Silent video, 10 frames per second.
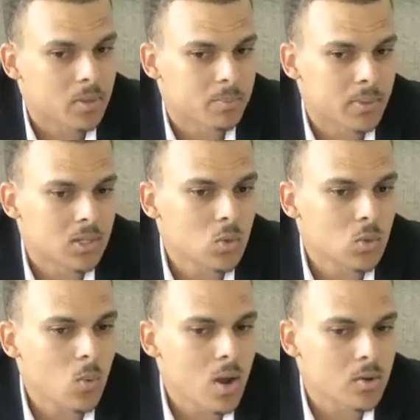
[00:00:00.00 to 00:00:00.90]
Because you
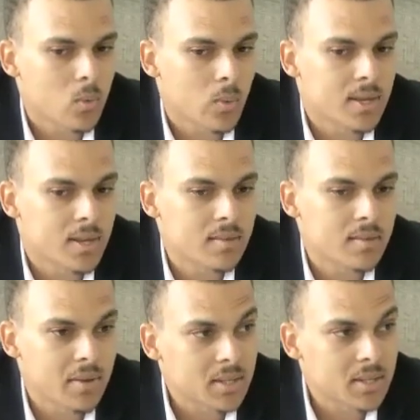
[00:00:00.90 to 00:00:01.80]
want to know, in the
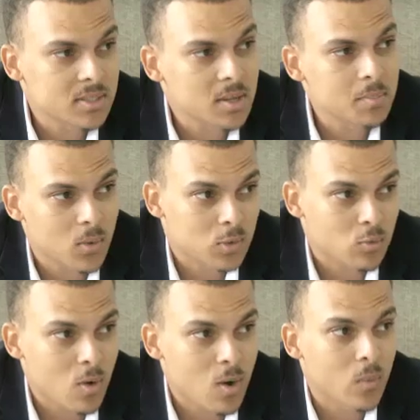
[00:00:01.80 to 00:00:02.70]
event something goes
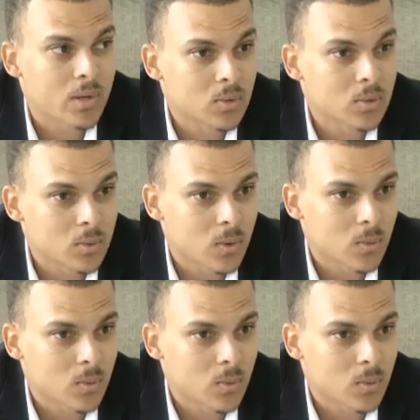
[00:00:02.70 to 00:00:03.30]
wrong, where do you go?